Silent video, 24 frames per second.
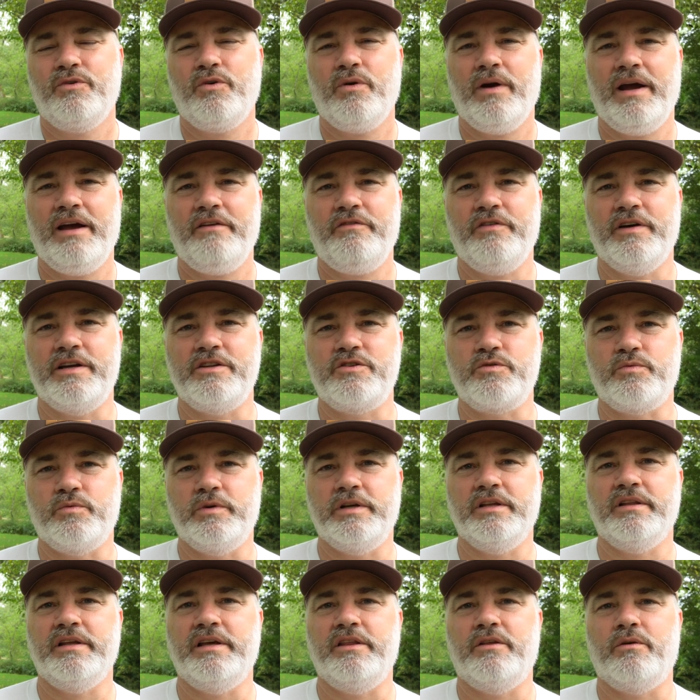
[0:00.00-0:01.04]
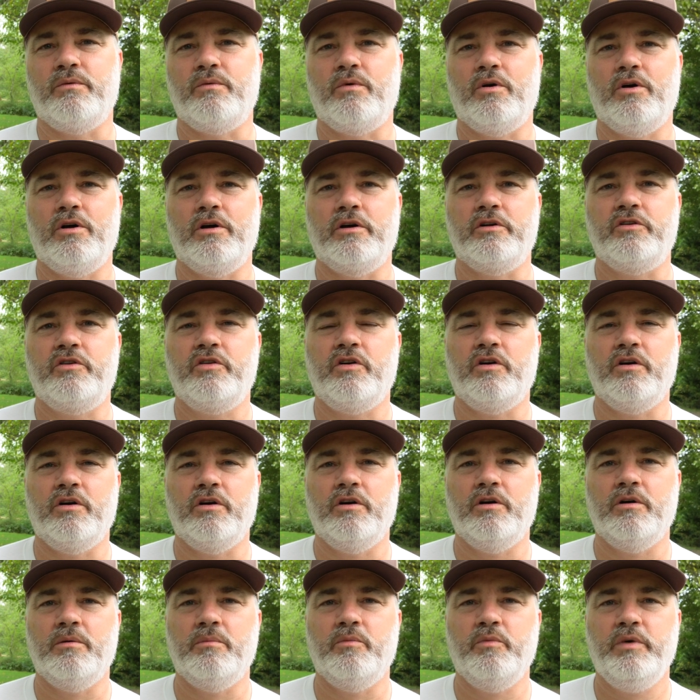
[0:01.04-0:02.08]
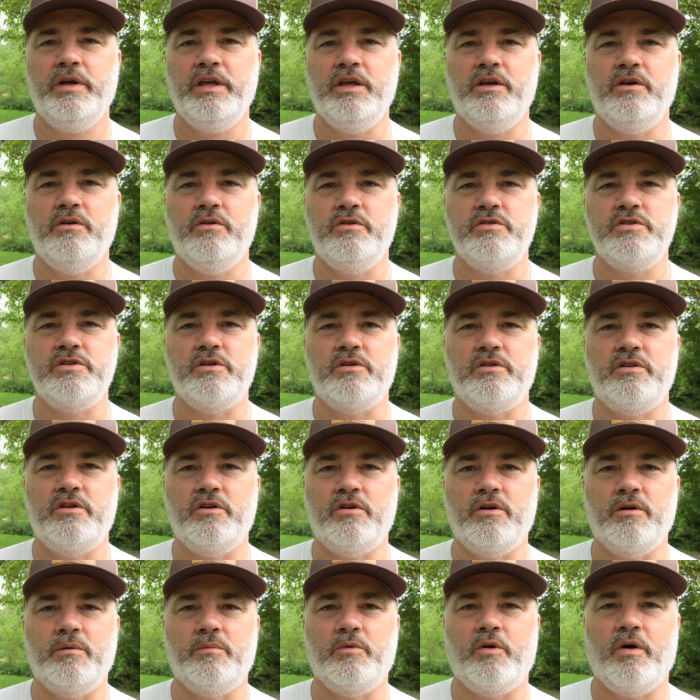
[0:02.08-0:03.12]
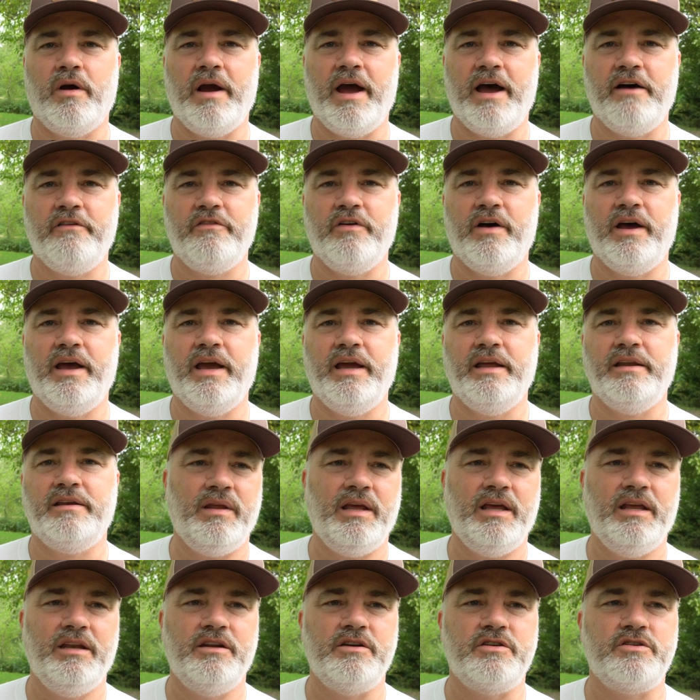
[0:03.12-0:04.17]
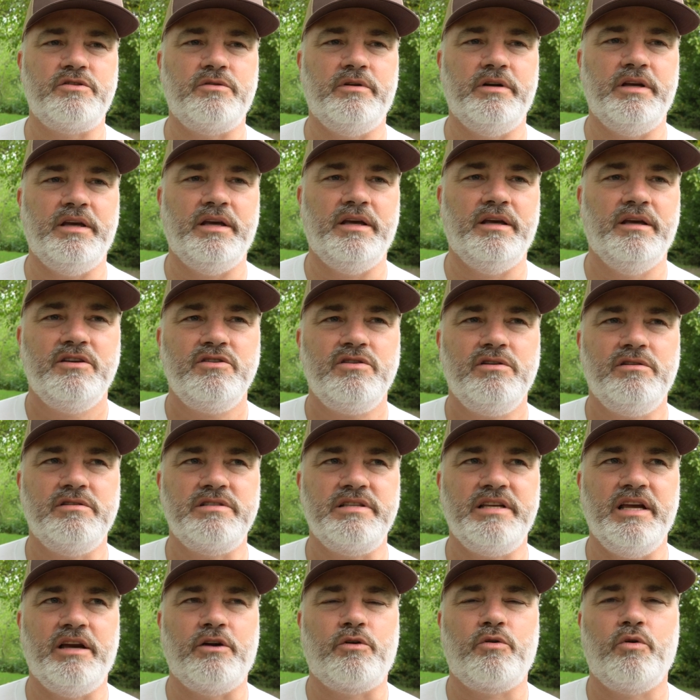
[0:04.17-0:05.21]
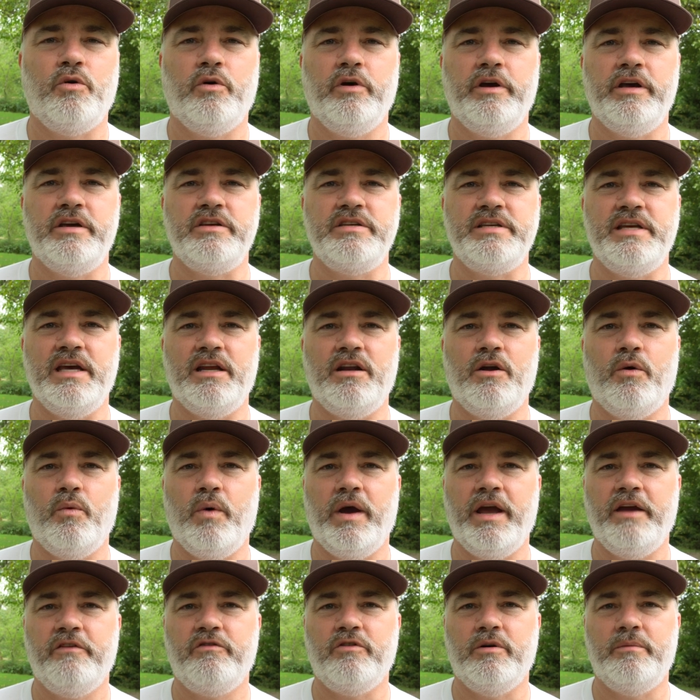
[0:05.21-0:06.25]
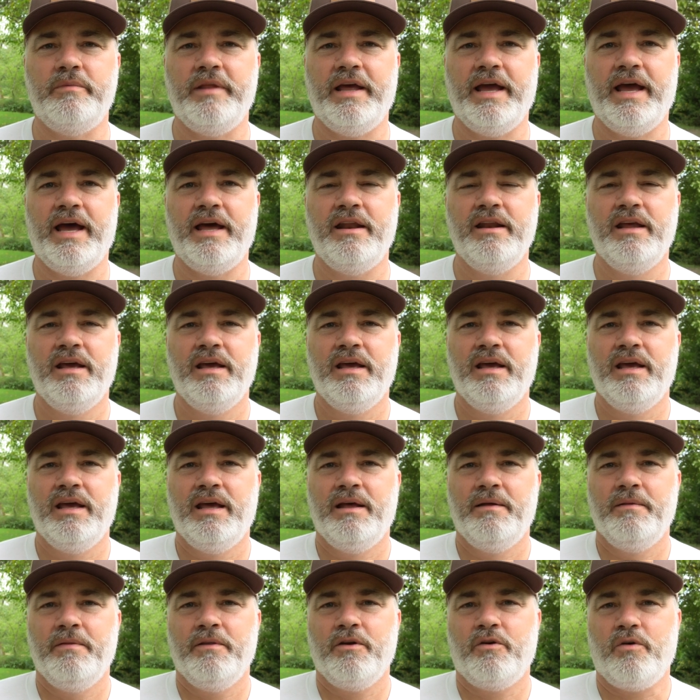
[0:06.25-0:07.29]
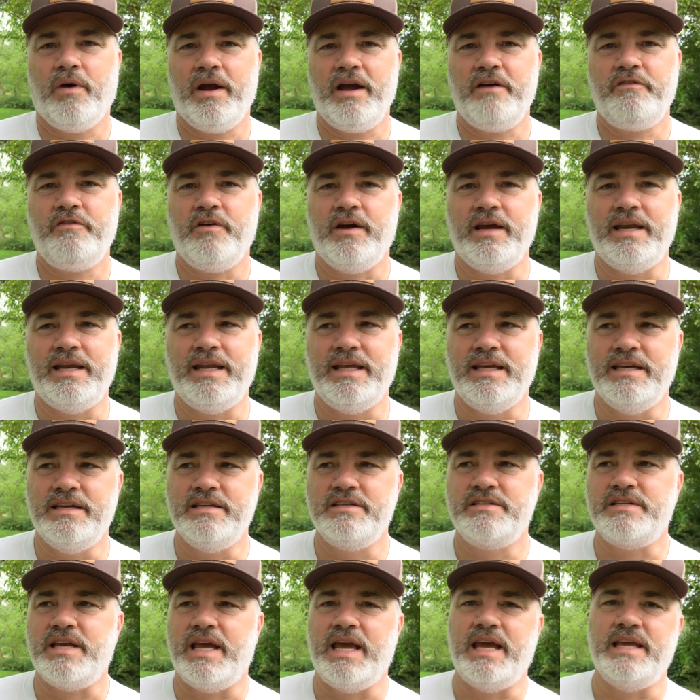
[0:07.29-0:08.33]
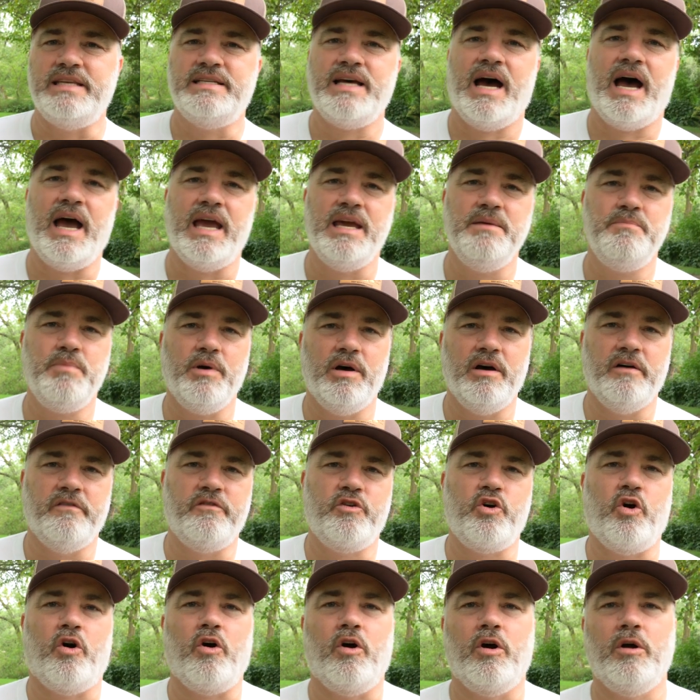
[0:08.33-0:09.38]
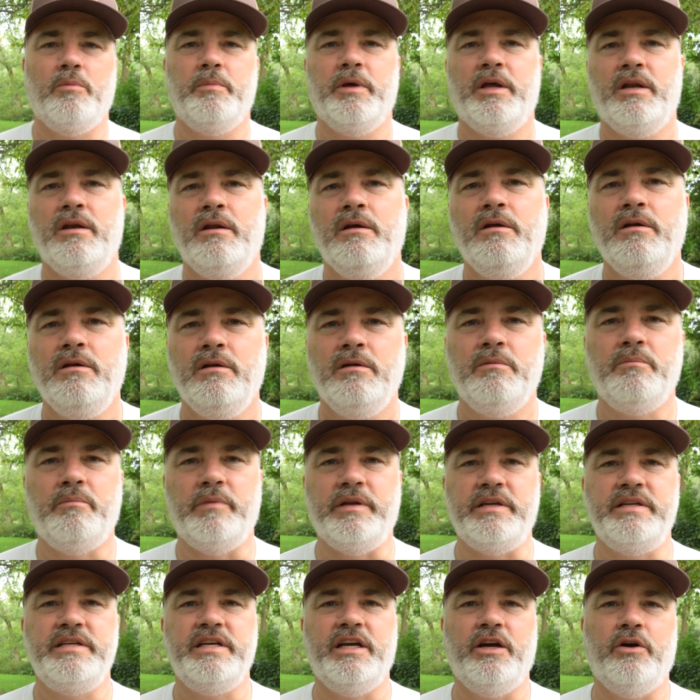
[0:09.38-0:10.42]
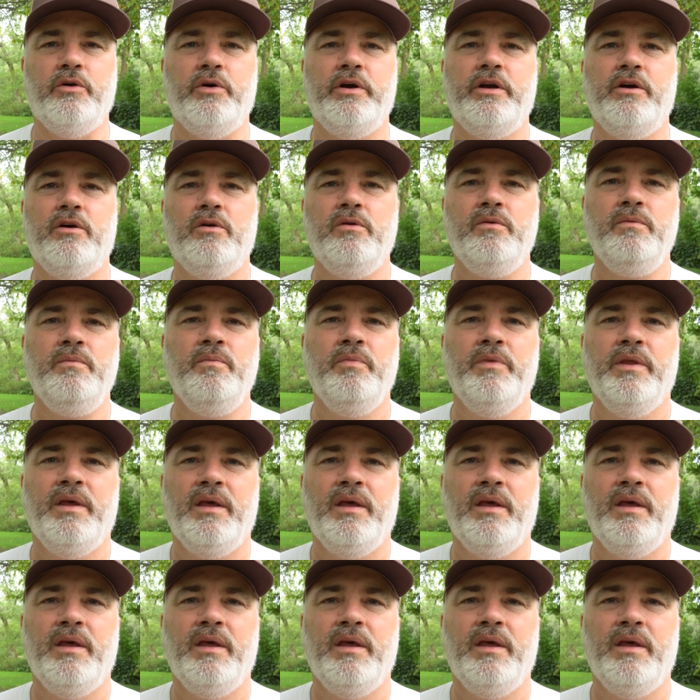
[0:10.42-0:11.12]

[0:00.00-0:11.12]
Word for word: Graphite's really the wrong term. We use the term graphite. Industry, sort of St. Croix is getting away from that. Graphite is a type of carbon material,